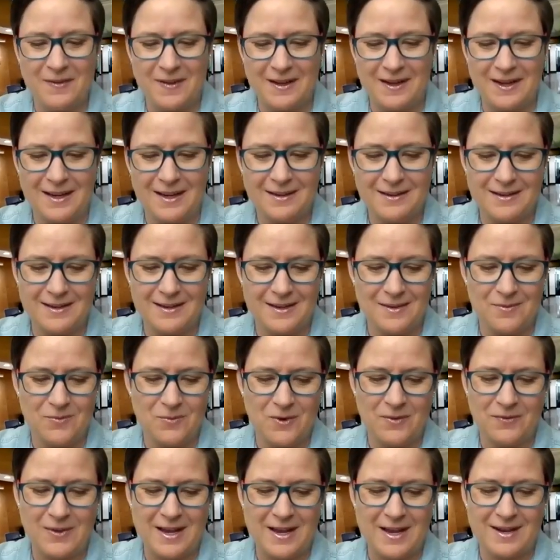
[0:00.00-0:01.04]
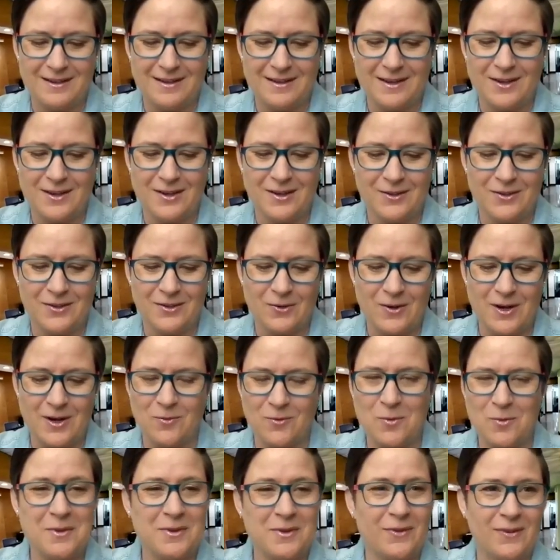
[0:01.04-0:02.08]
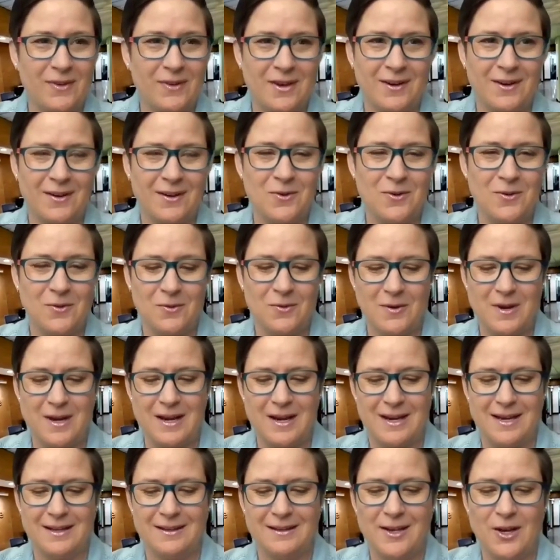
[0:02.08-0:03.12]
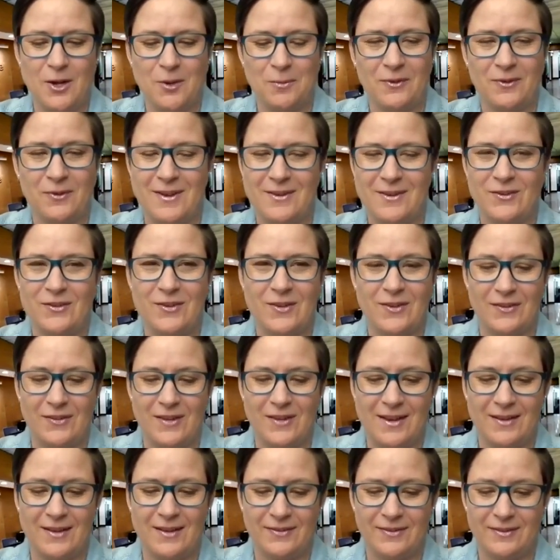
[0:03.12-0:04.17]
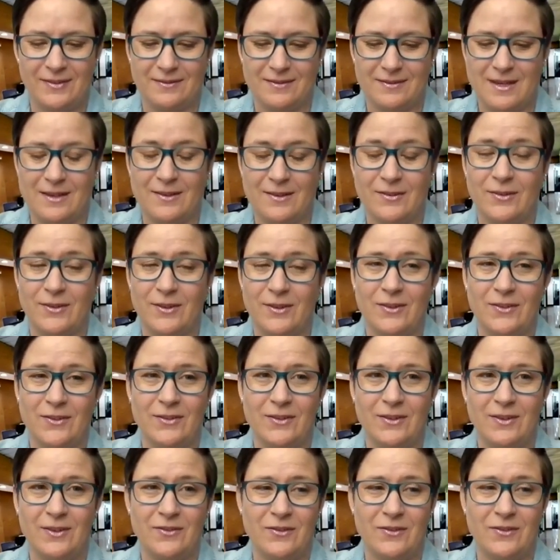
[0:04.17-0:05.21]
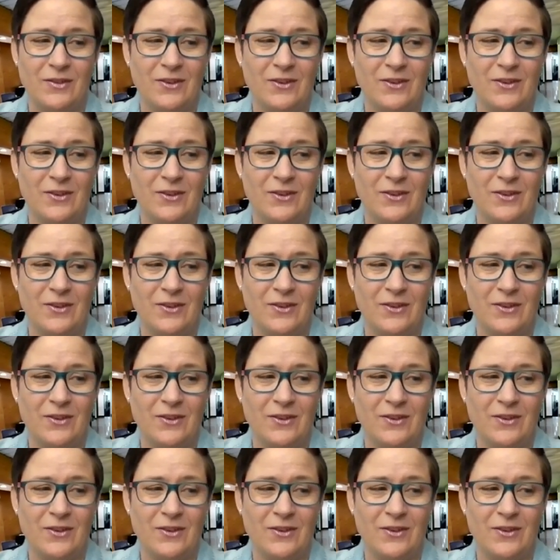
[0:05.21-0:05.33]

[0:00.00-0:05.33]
funding. We've got a great woman, Sarah, who helps launch Success. Like, seriously,